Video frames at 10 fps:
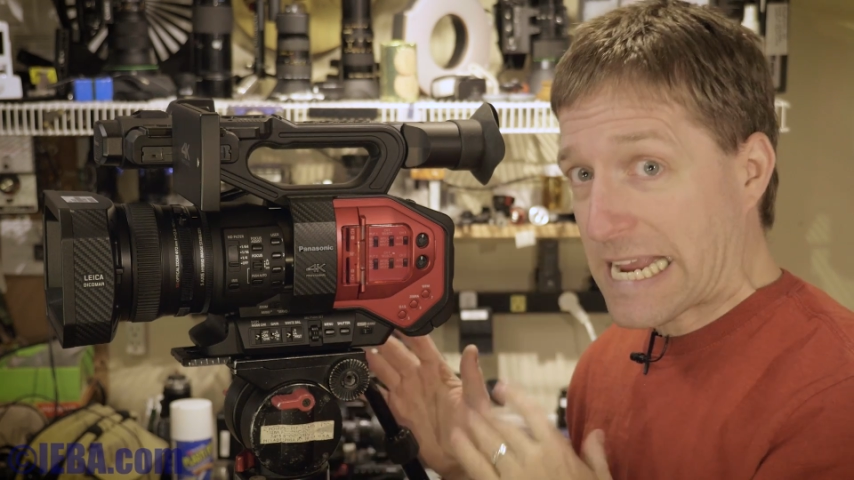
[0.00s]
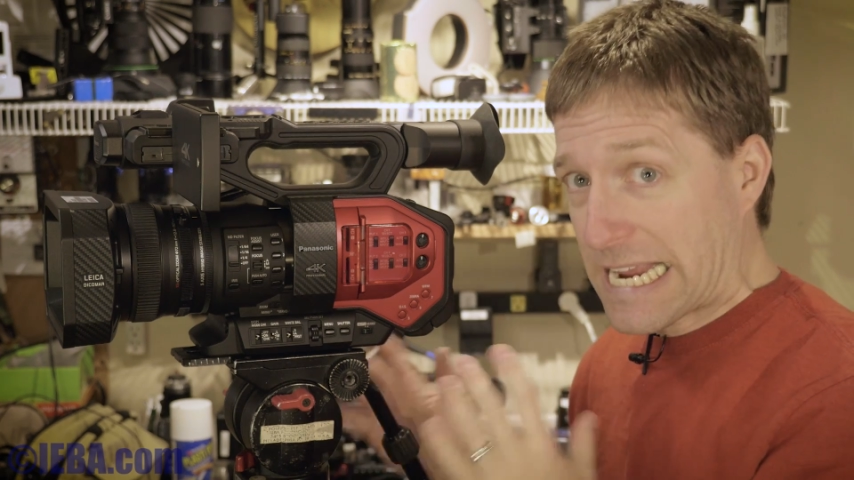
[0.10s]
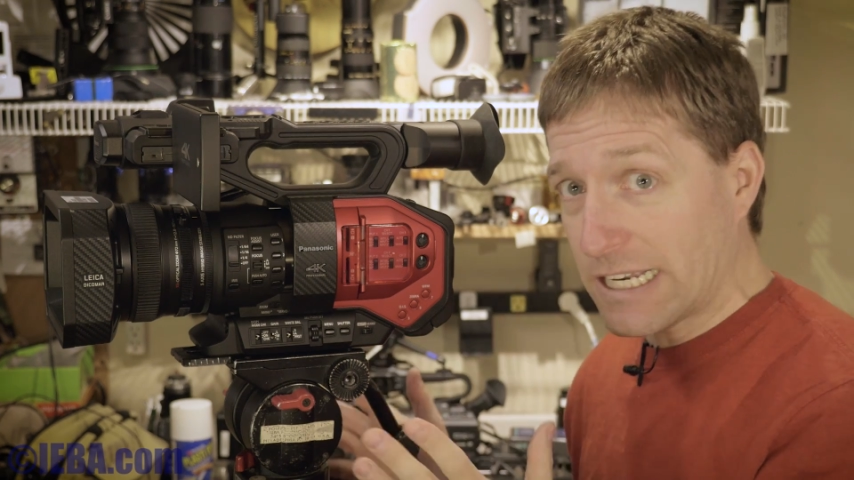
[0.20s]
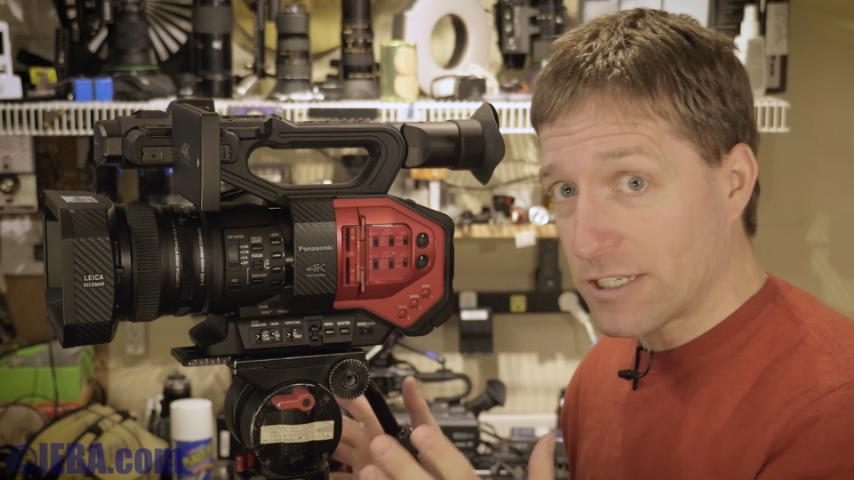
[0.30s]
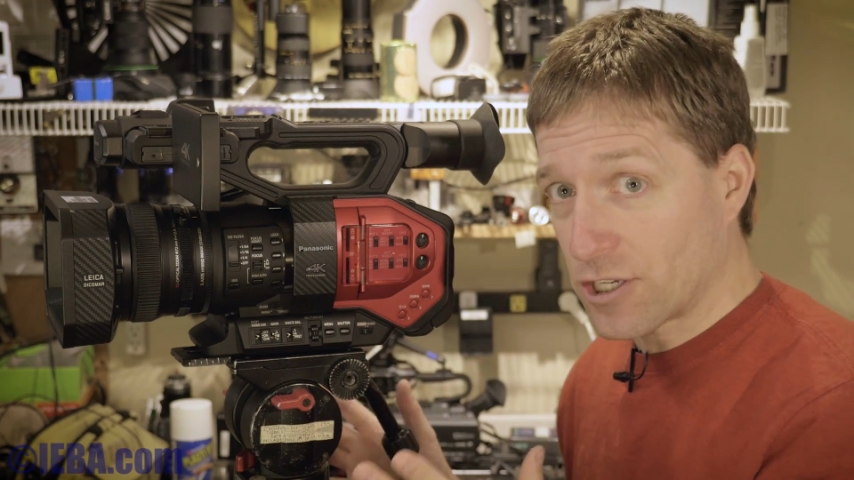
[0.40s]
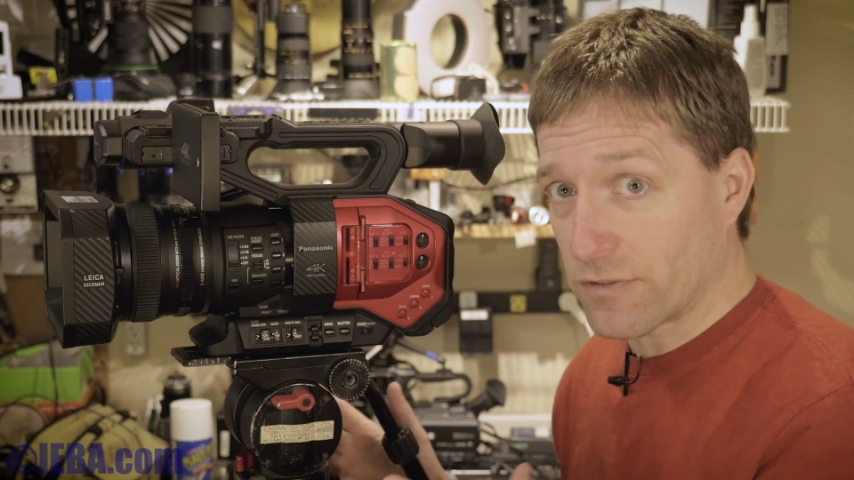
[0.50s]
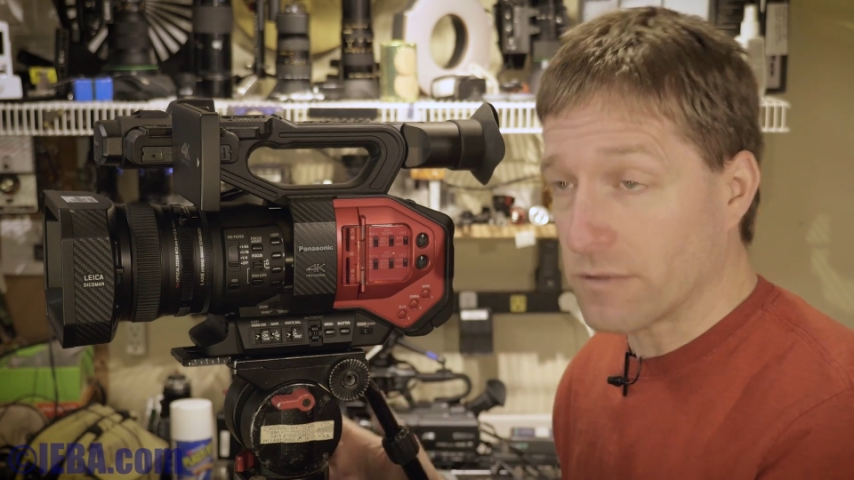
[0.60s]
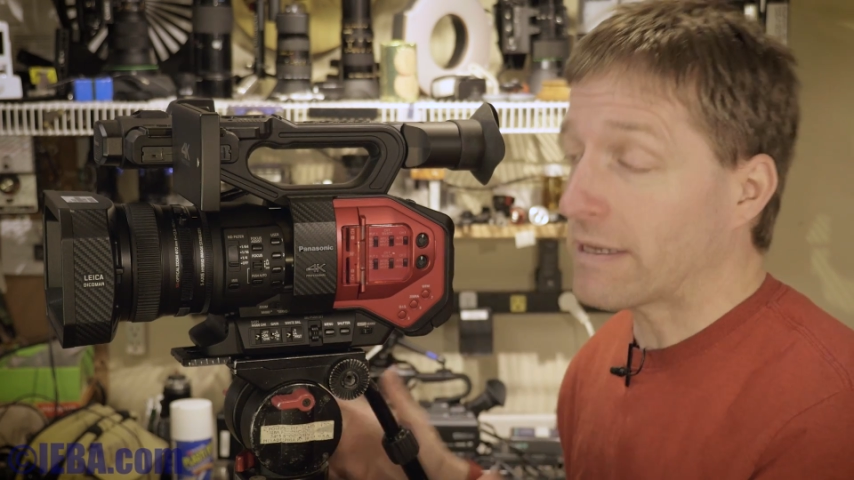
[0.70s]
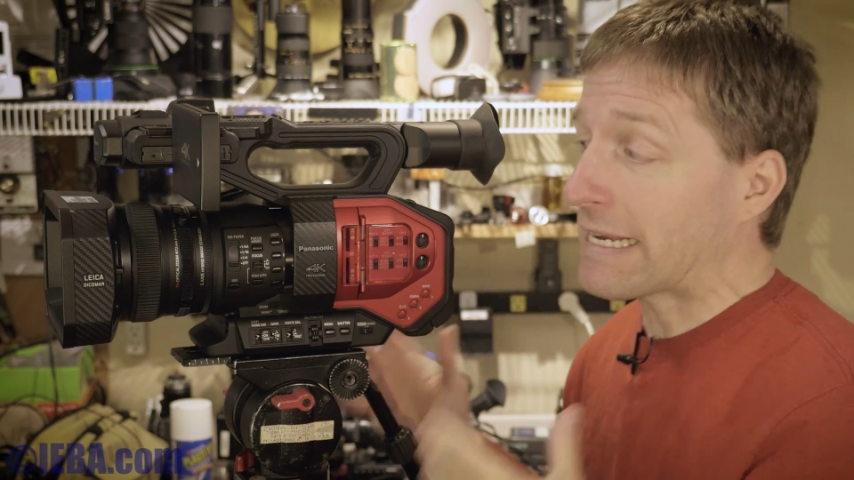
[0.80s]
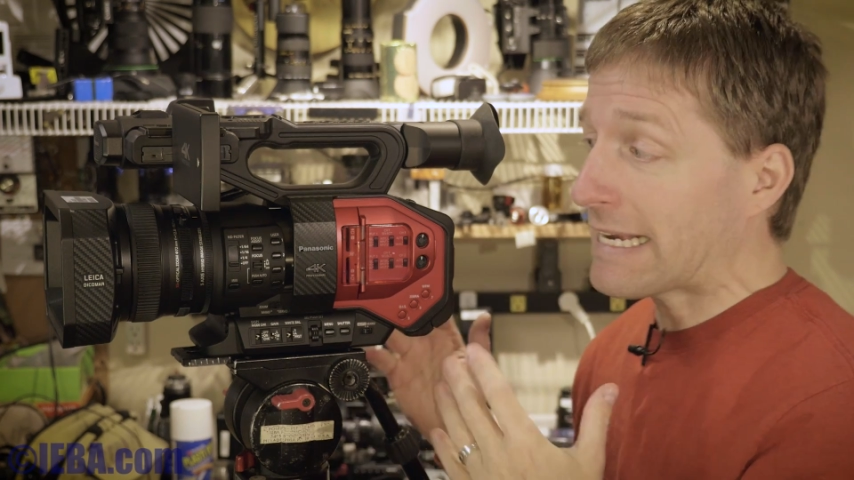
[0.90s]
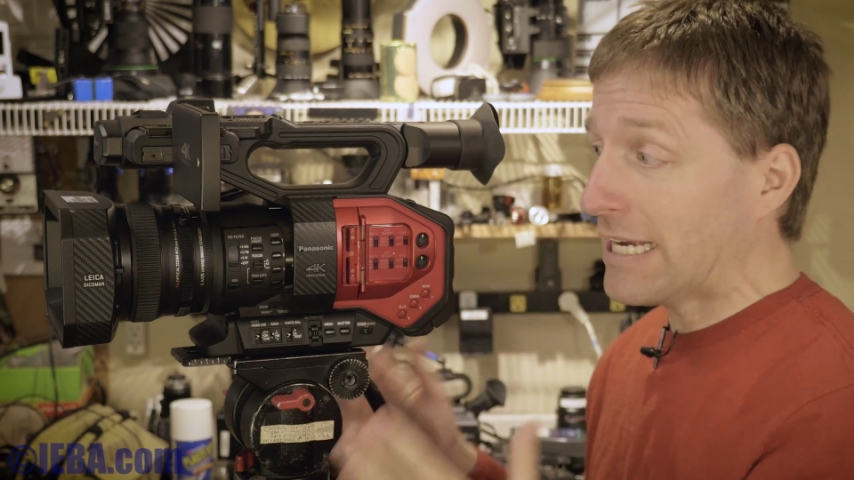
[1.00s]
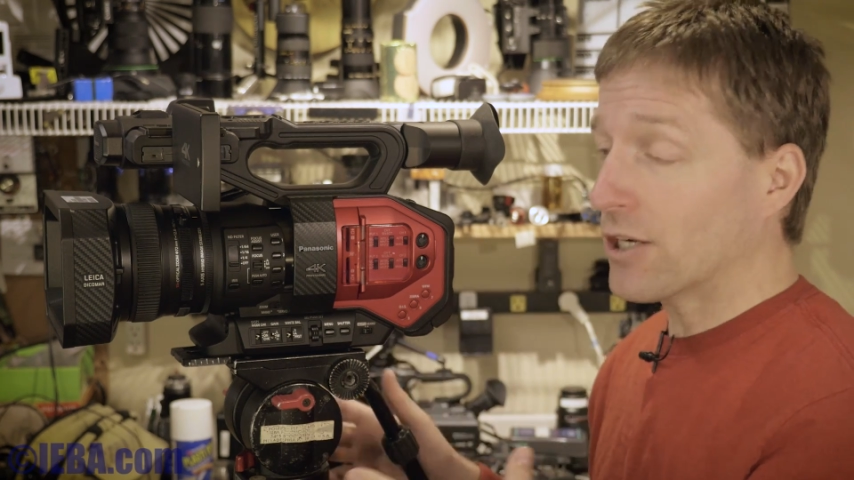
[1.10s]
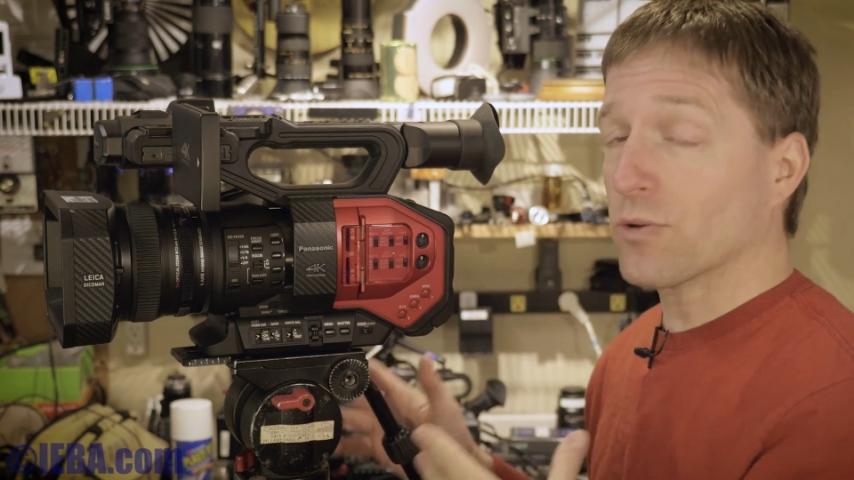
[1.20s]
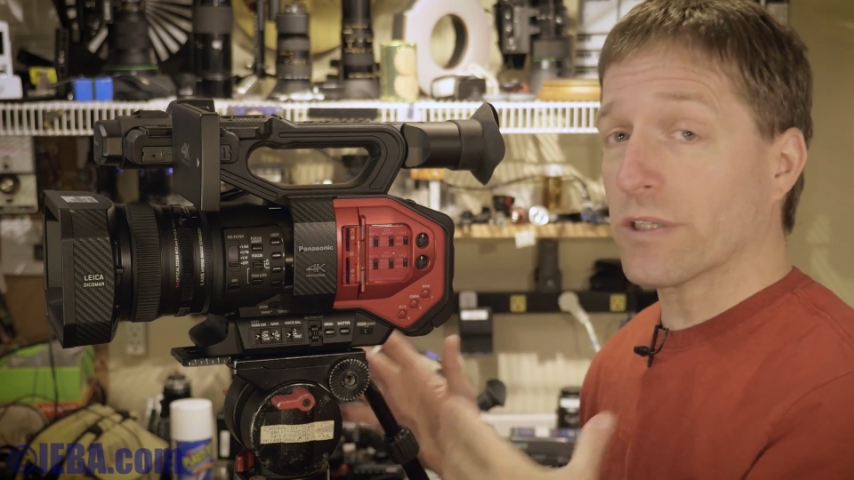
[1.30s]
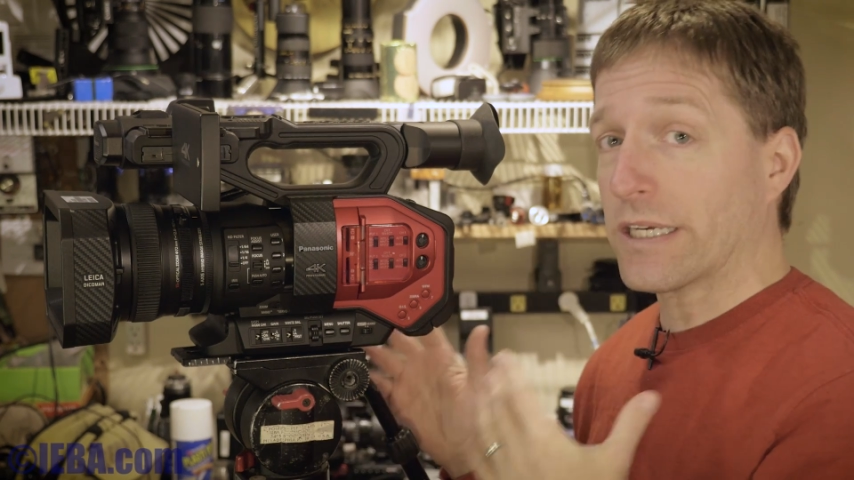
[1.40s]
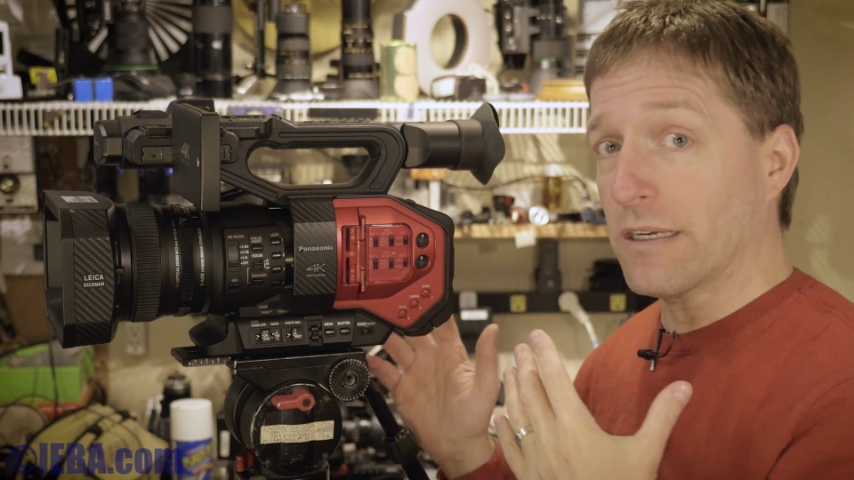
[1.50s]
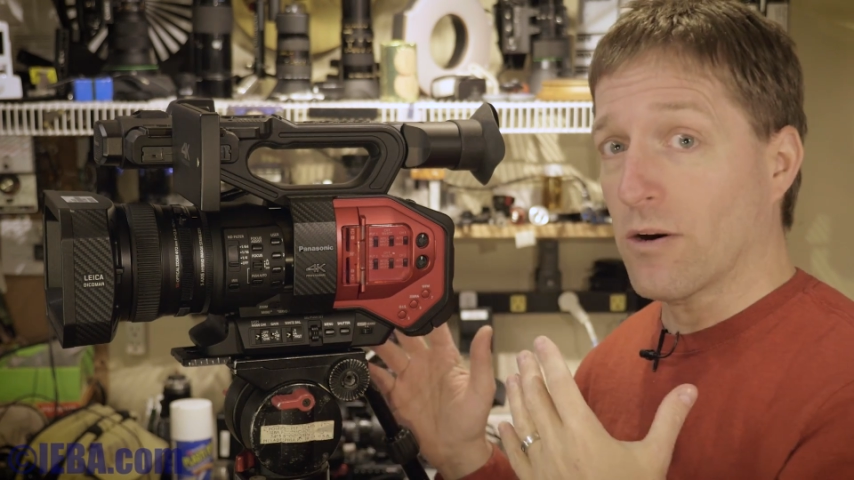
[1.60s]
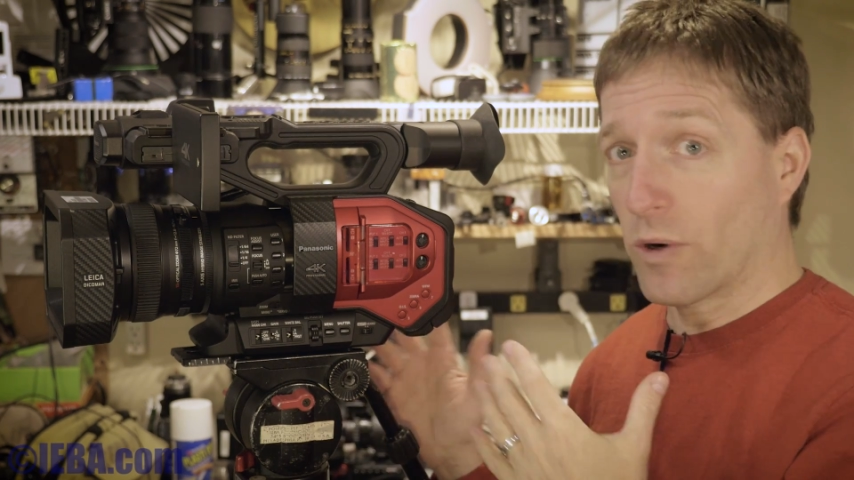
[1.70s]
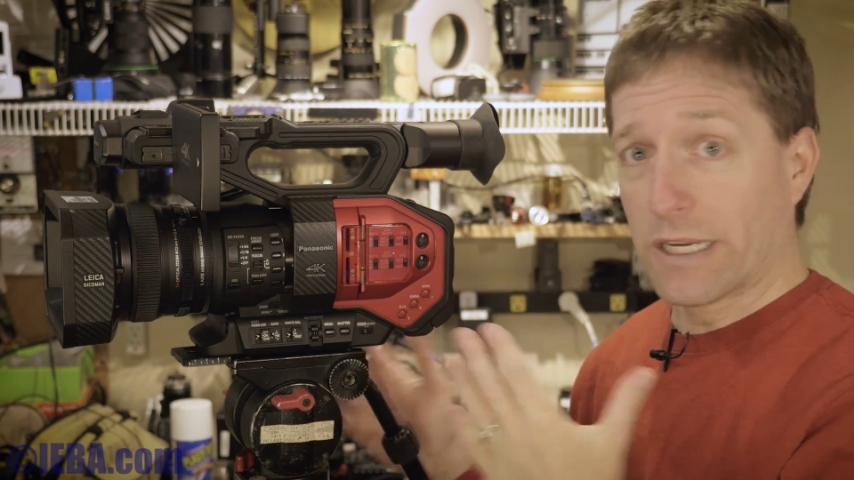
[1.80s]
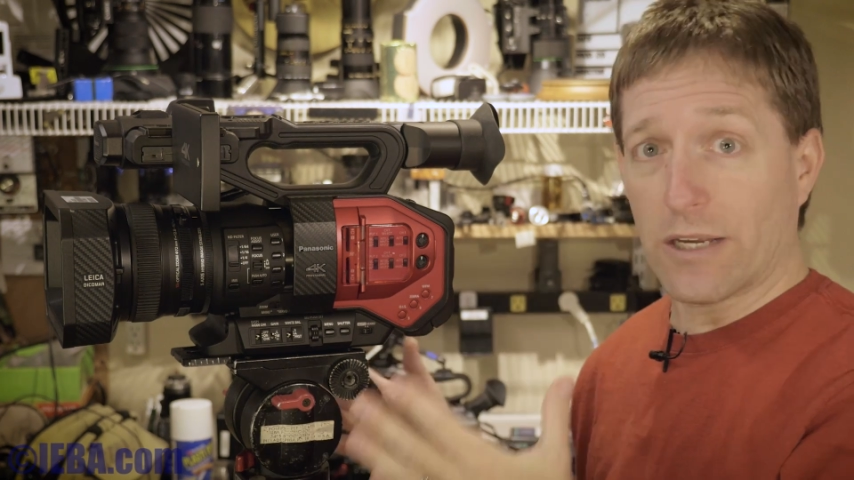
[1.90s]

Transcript: Each of them work